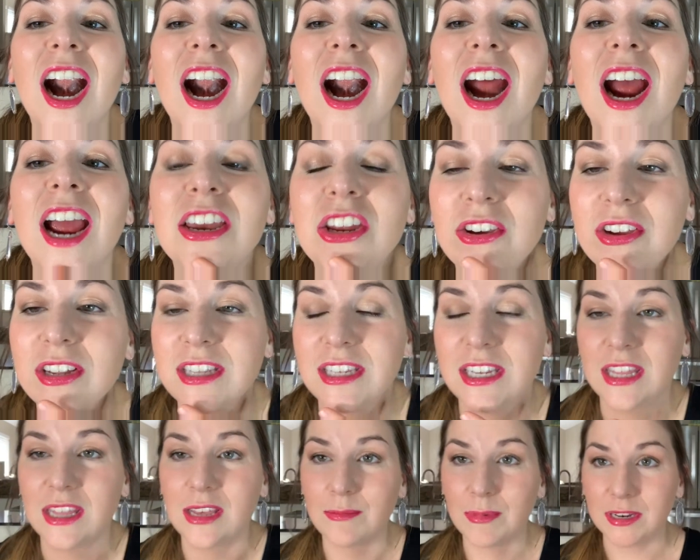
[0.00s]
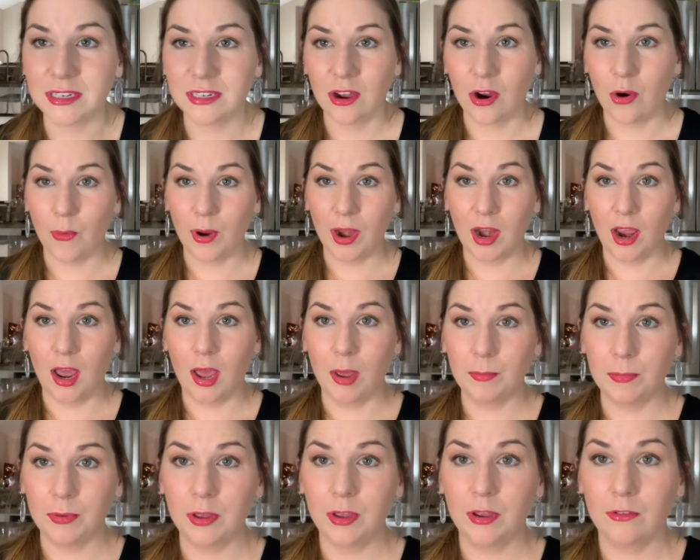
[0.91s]
and you can see that my tongue went
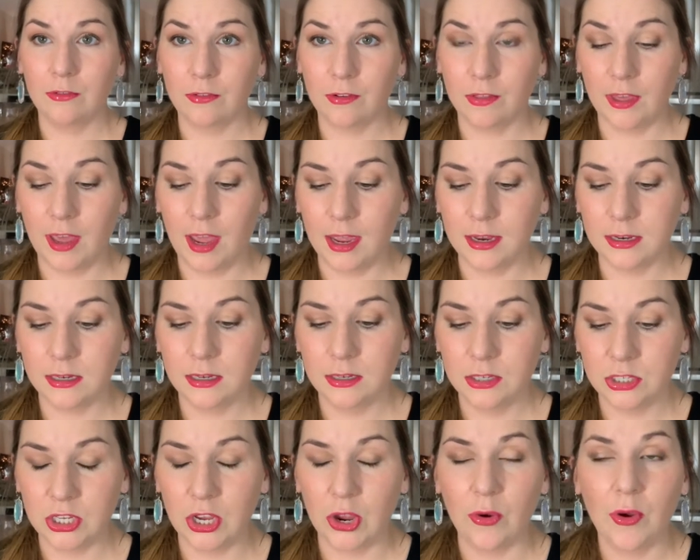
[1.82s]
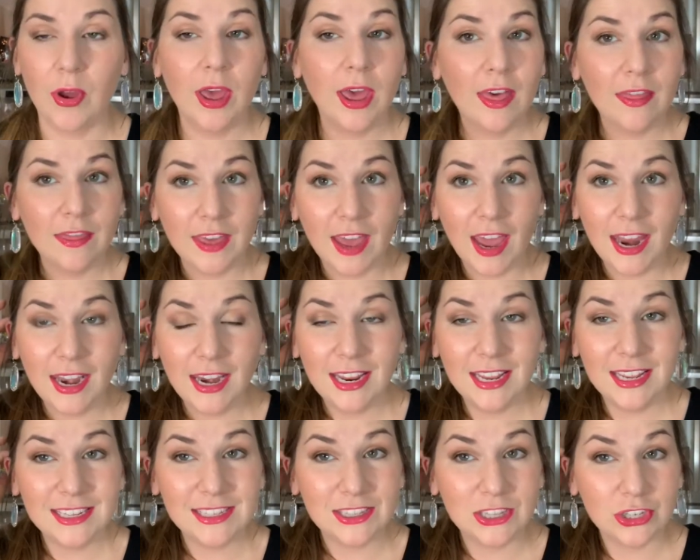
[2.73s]
up for that. So that
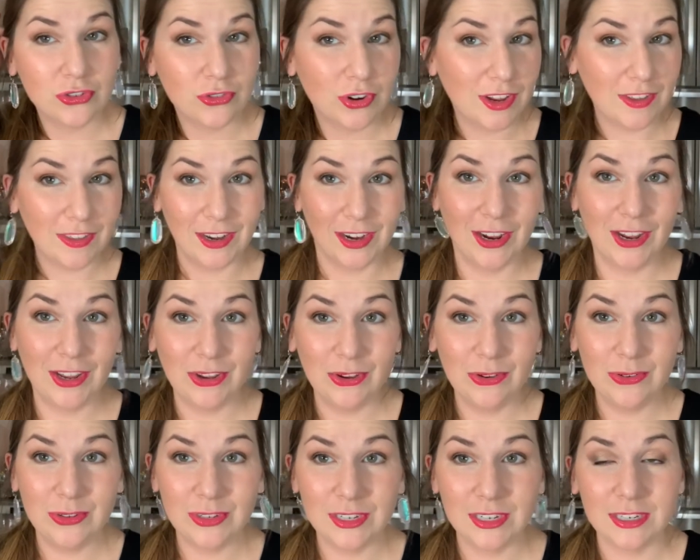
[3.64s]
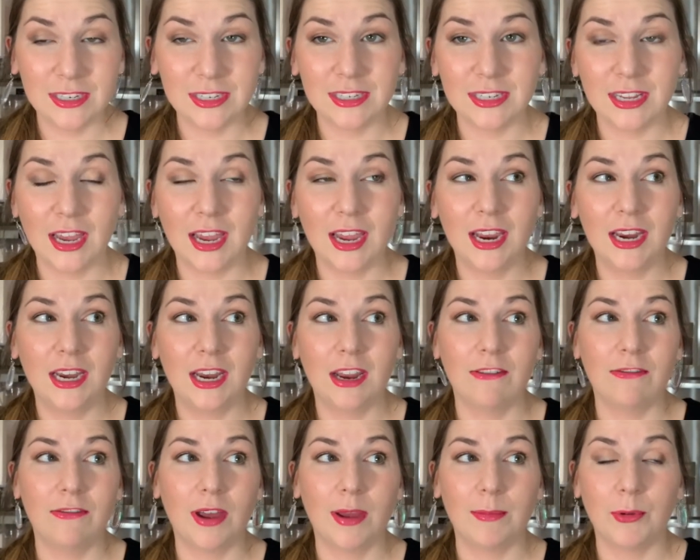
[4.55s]
is the trick that I use to decide
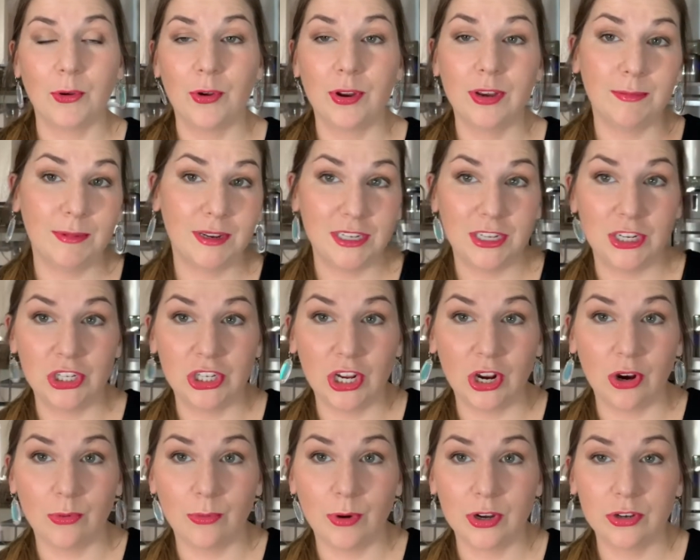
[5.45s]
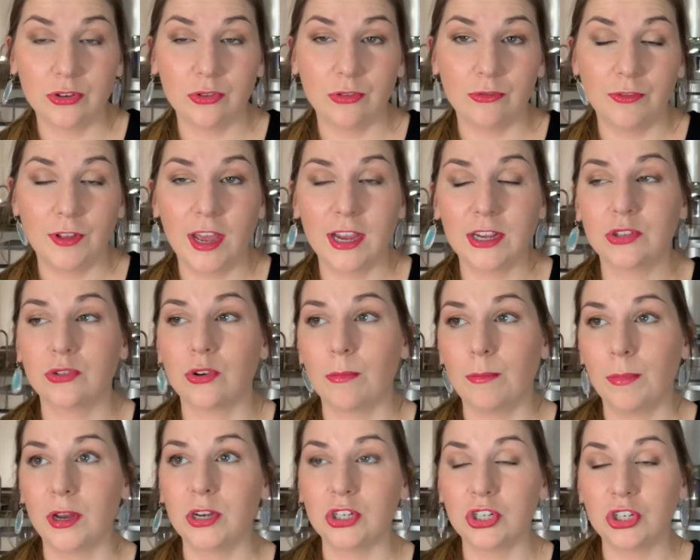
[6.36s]
if I'm going to be teaching a retroflex or a
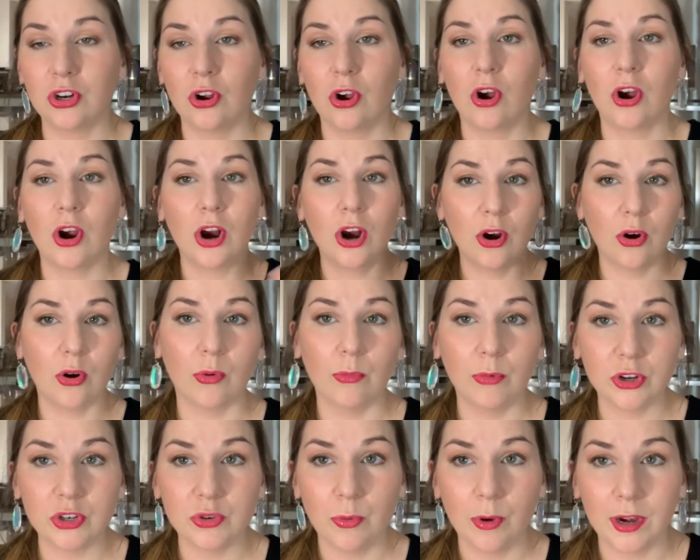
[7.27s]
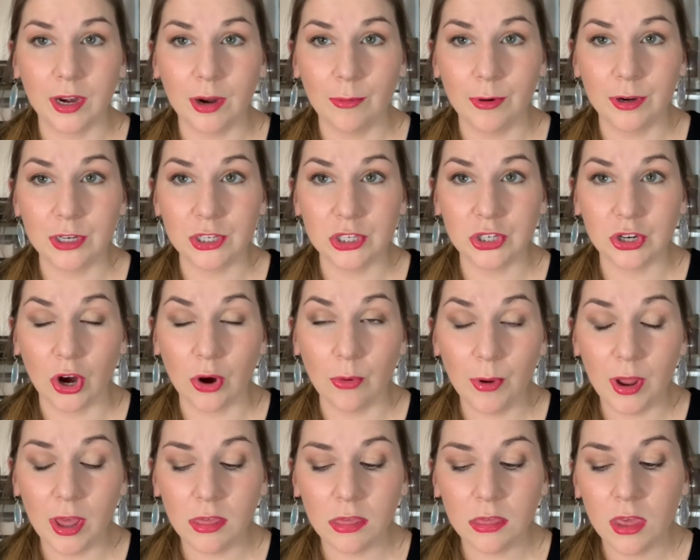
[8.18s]
bunch to R or which one I want to start
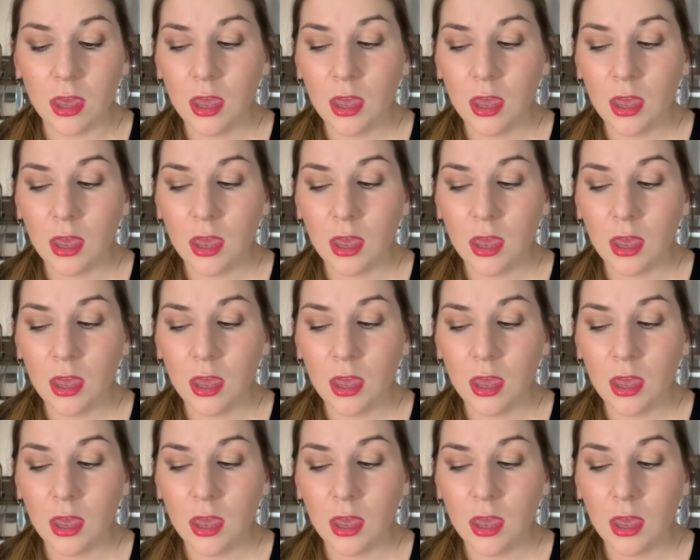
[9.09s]
with.